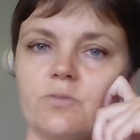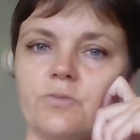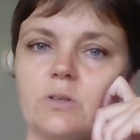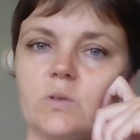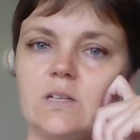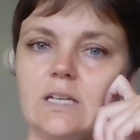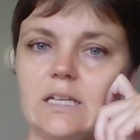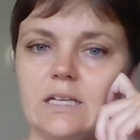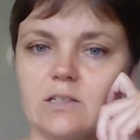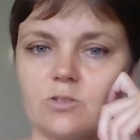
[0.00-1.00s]
feel the
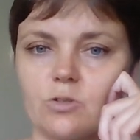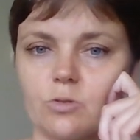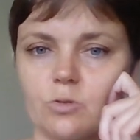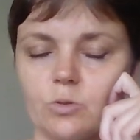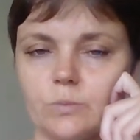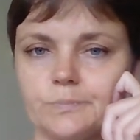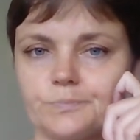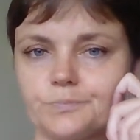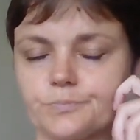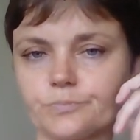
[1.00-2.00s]
need to
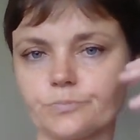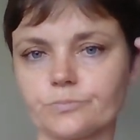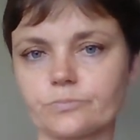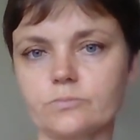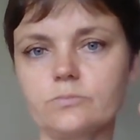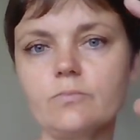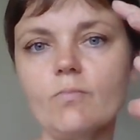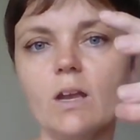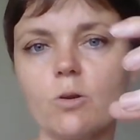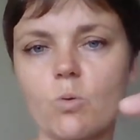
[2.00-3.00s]

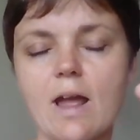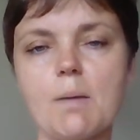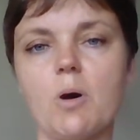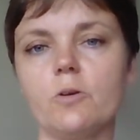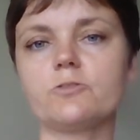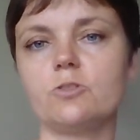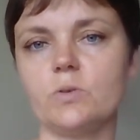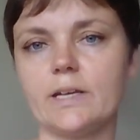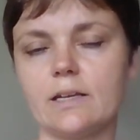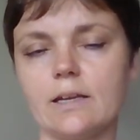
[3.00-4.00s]
grab onto
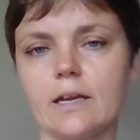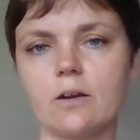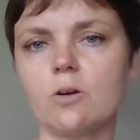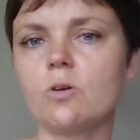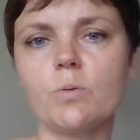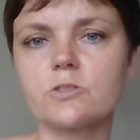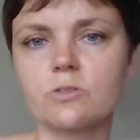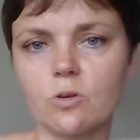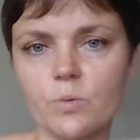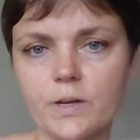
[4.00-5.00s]
that, like, oh, what's
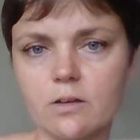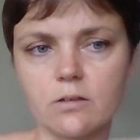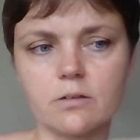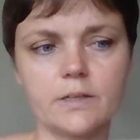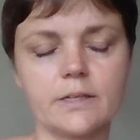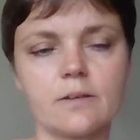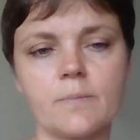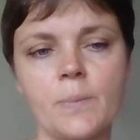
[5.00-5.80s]
going on, and